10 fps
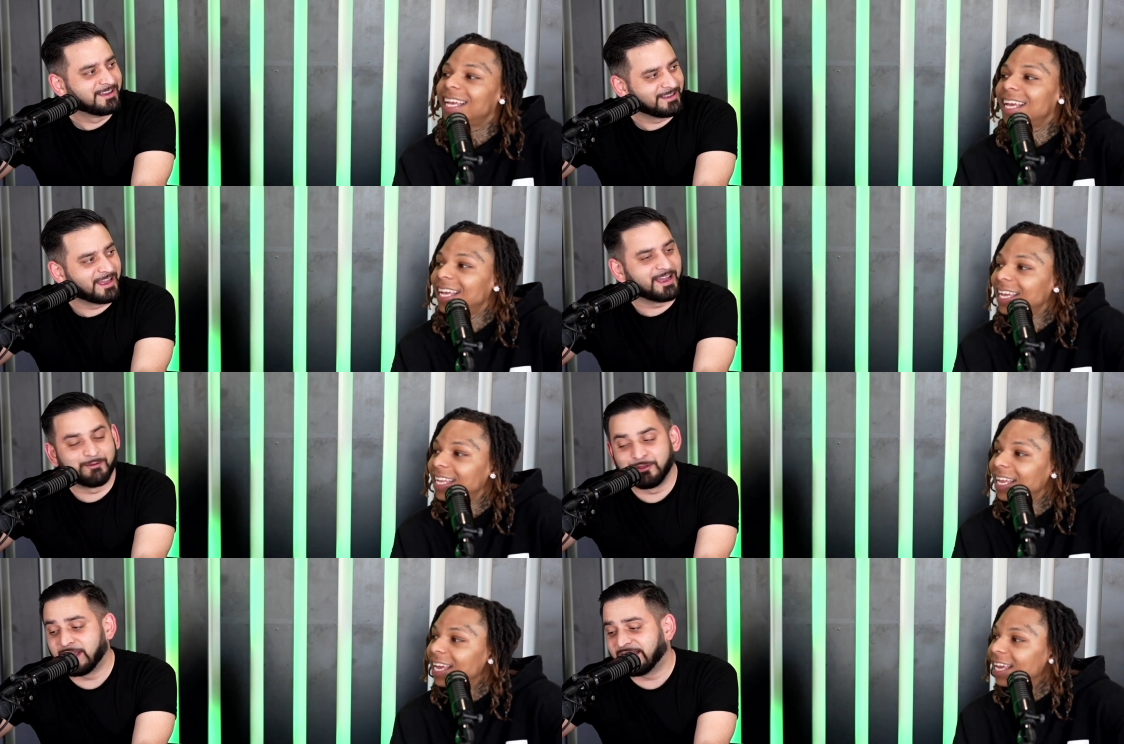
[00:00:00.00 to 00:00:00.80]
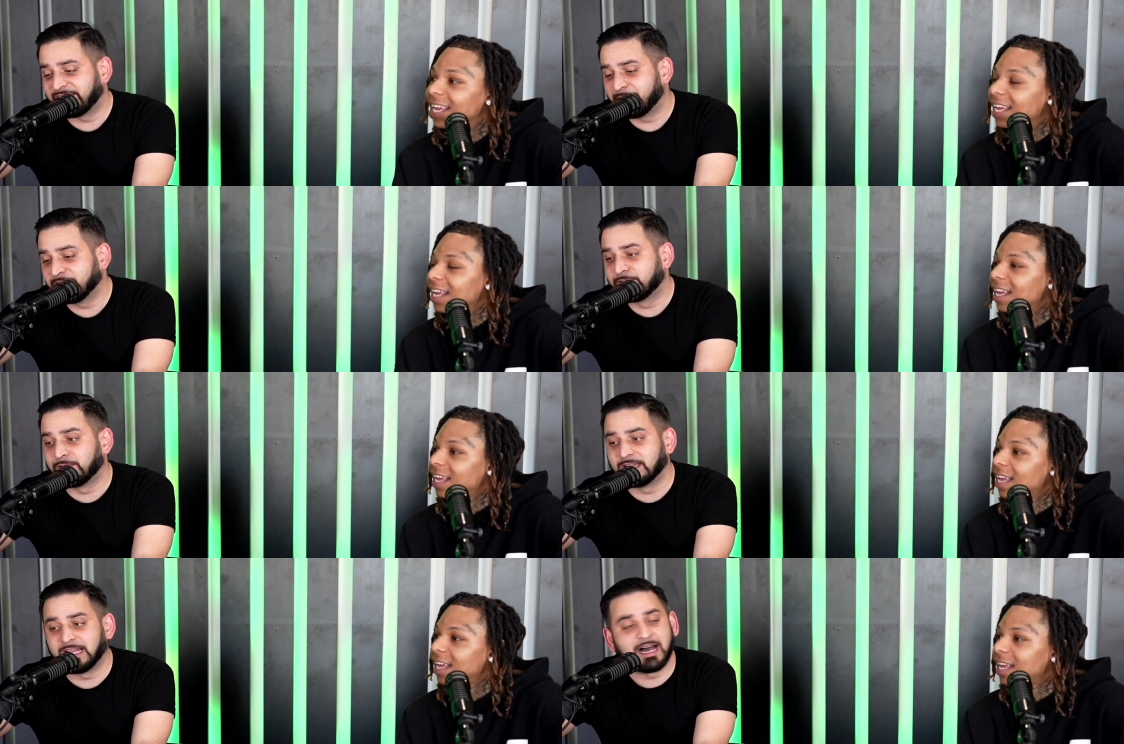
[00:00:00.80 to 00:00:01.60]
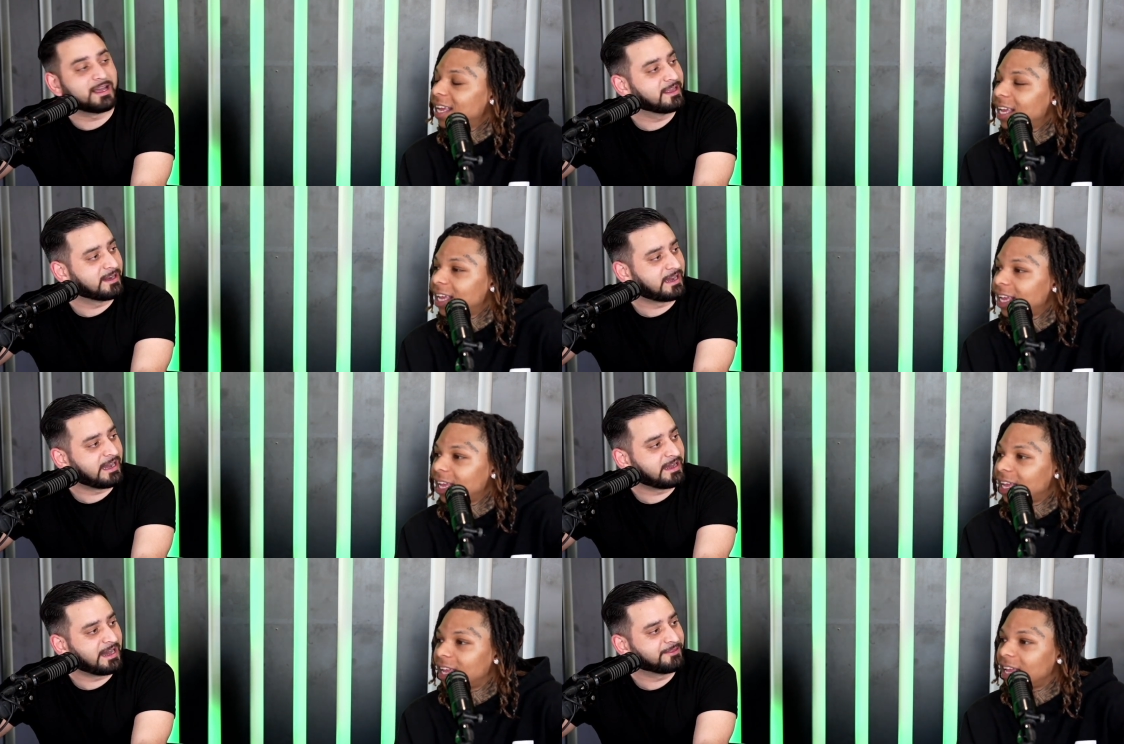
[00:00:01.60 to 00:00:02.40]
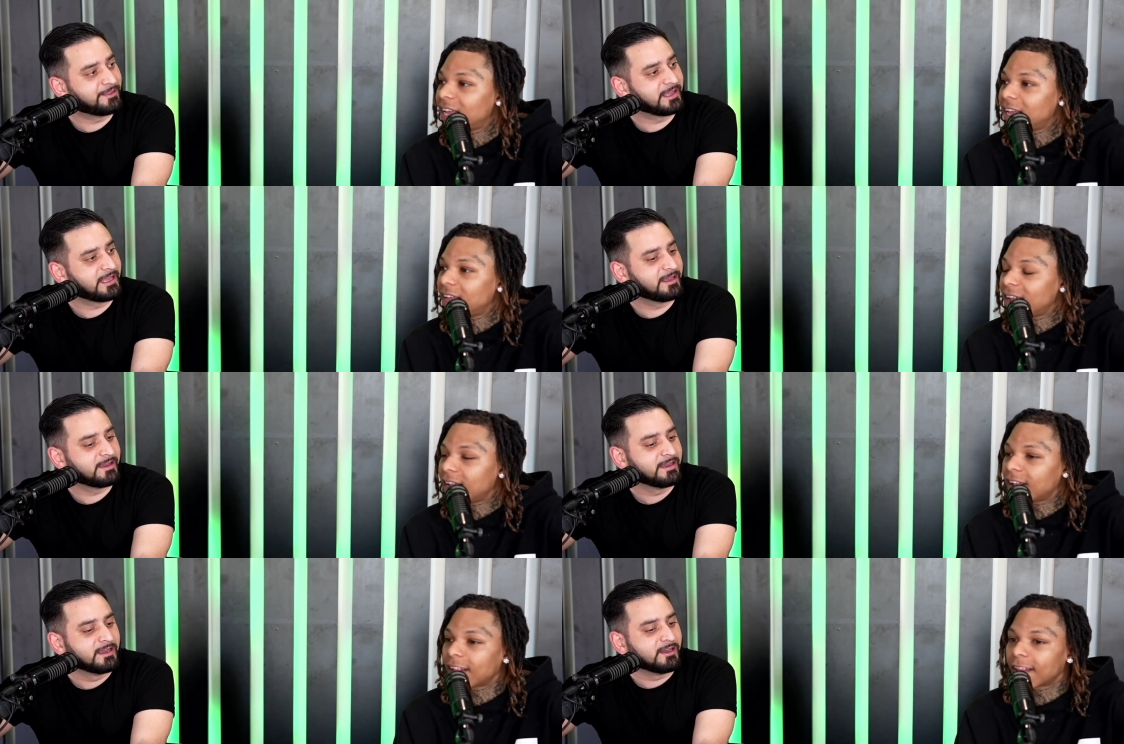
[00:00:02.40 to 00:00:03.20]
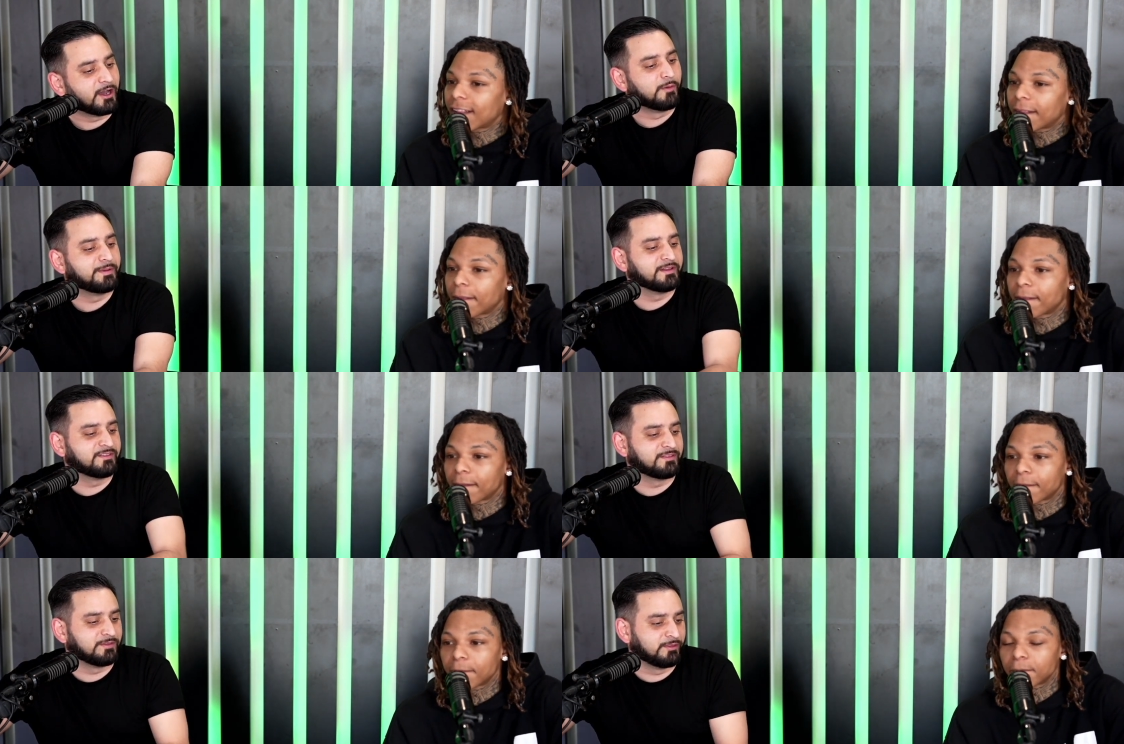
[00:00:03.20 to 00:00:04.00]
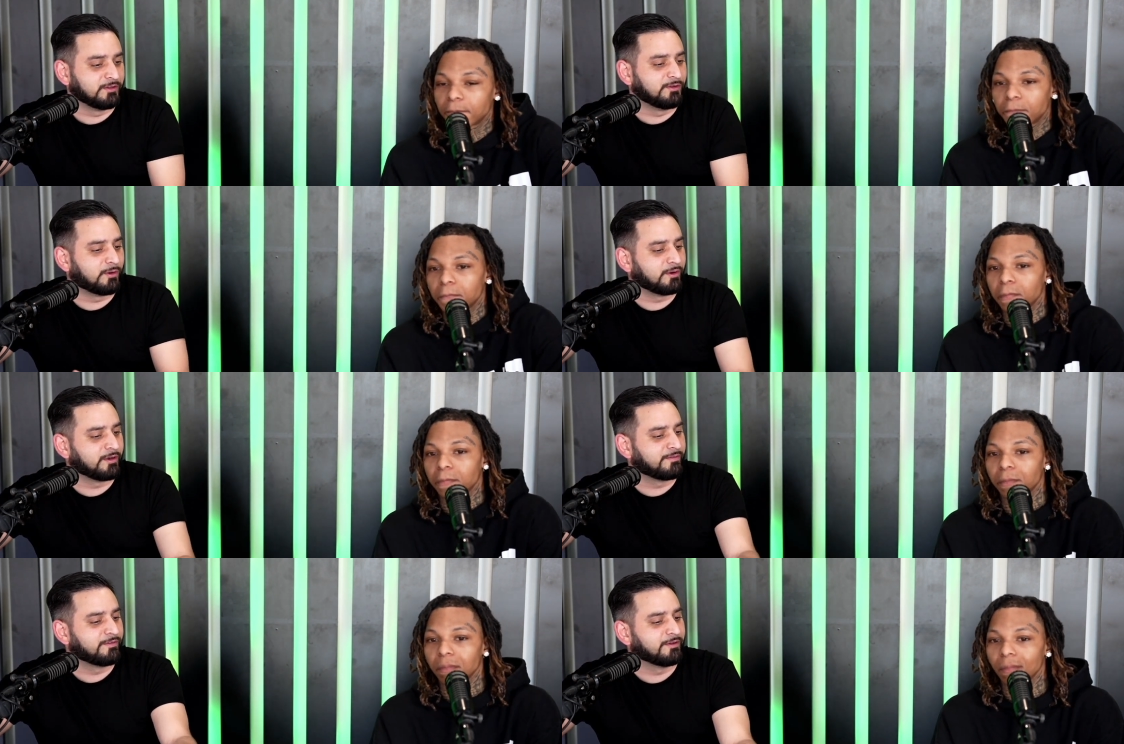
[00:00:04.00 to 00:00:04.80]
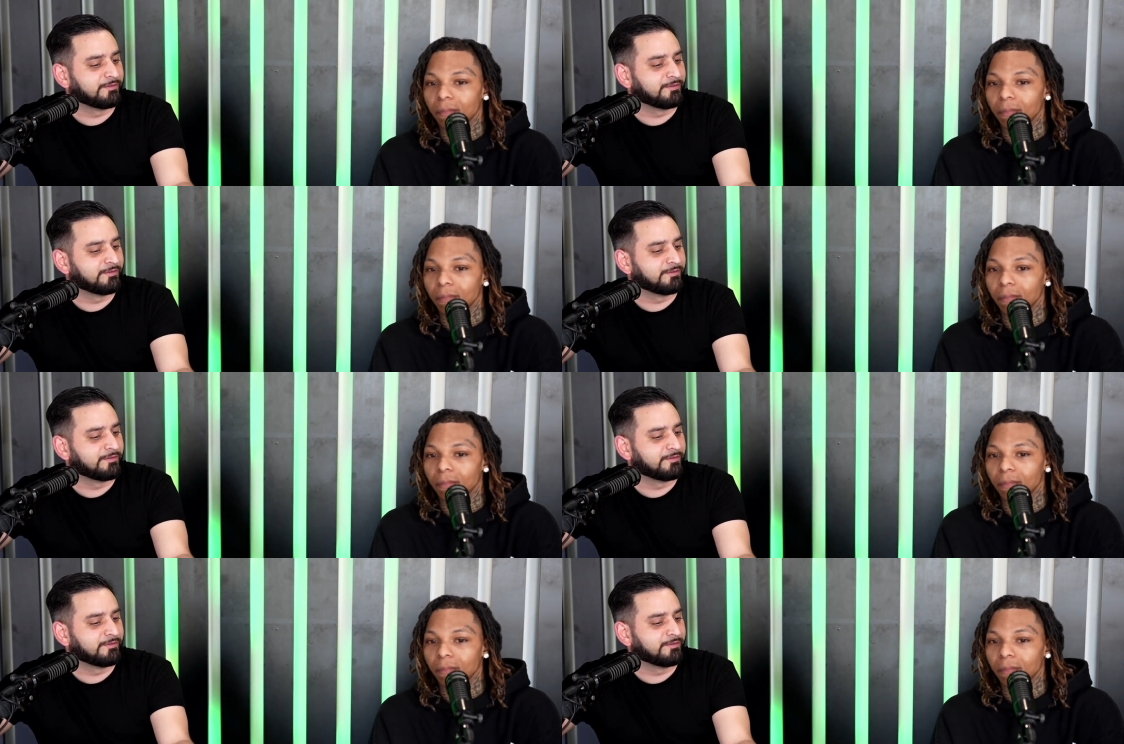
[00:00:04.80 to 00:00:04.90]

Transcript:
Speaker 1: Yeah, well, you guys have been through a lot, and I, I think it opens the door for,